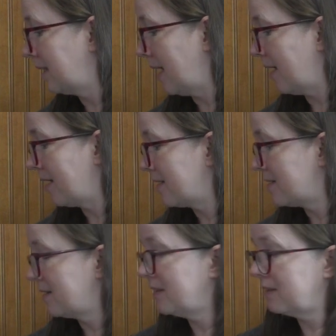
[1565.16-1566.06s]
that
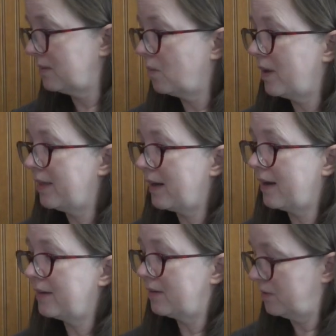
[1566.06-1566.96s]
is the one that
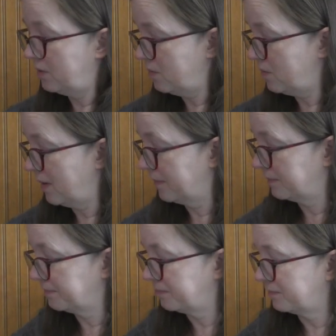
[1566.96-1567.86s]
I do
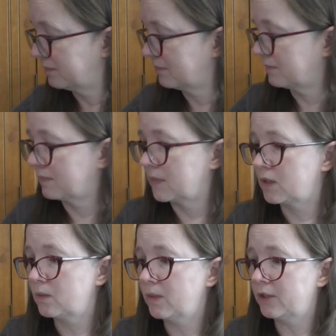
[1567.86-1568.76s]

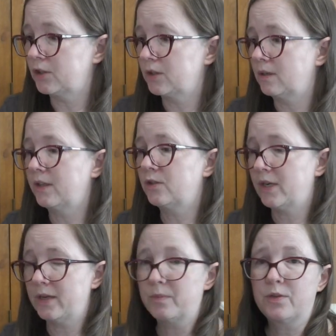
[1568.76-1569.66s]
switch, I
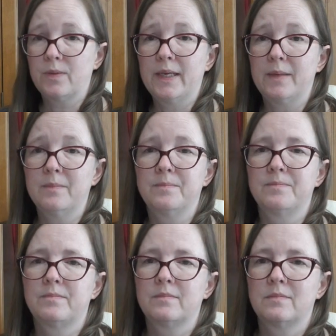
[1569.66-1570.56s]
trade between
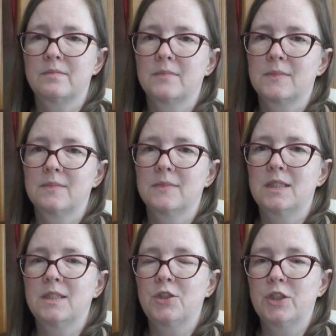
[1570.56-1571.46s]

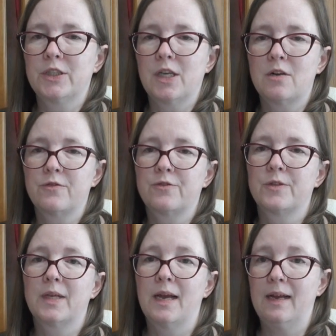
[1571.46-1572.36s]
Stitching Shelf
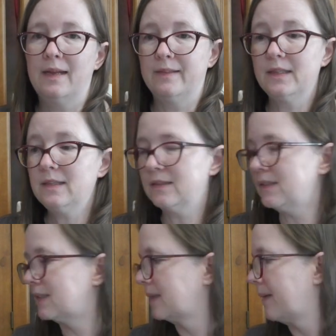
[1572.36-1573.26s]
and
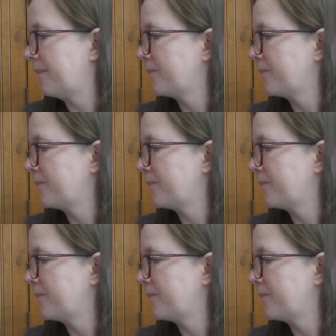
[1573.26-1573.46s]
this